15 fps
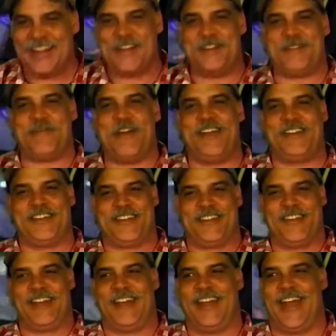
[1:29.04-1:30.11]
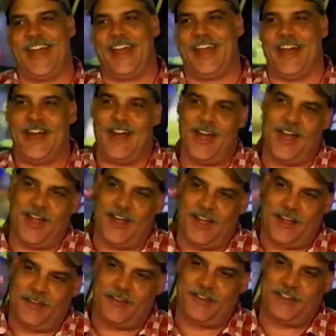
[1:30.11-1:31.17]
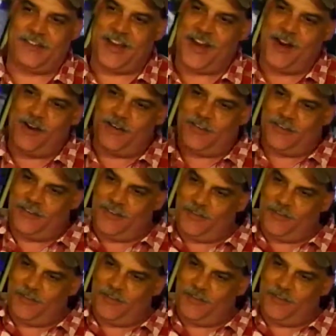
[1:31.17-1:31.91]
there's basically a stairs,